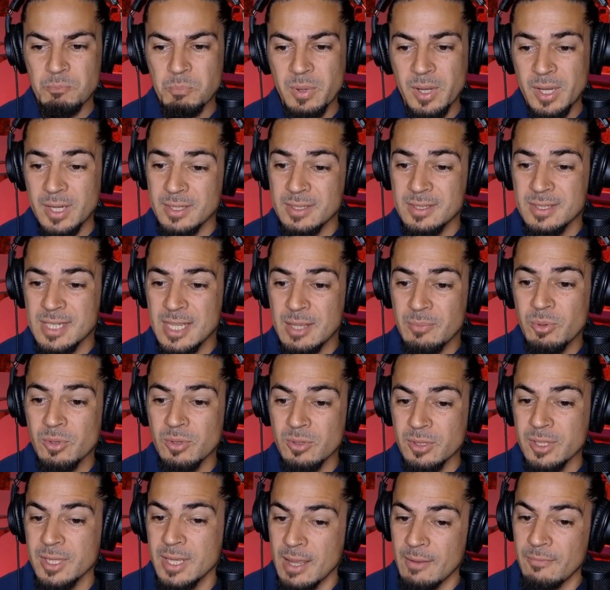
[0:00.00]
But
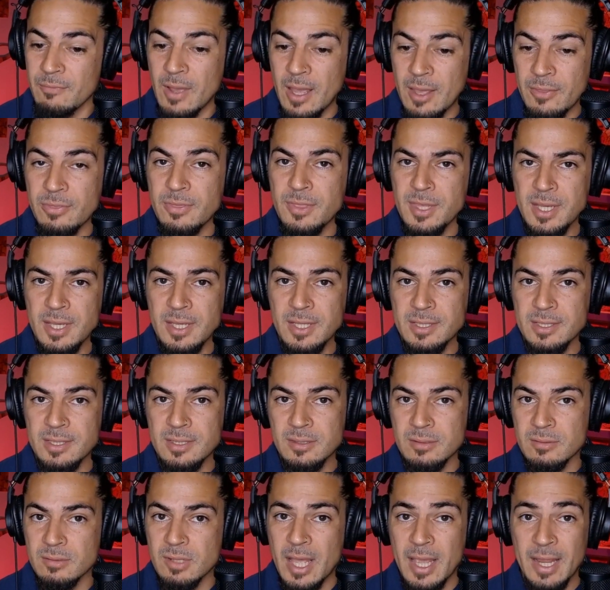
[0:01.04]
typically I think
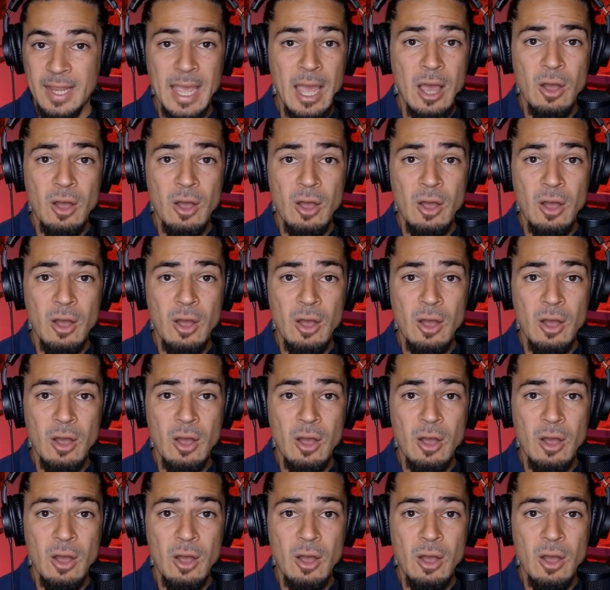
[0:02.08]
it's like